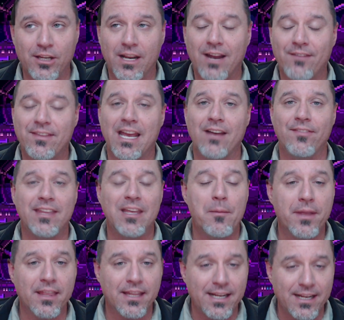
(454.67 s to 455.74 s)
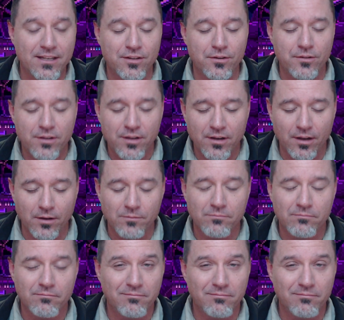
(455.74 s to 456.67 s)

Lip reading: You have to have the ability to,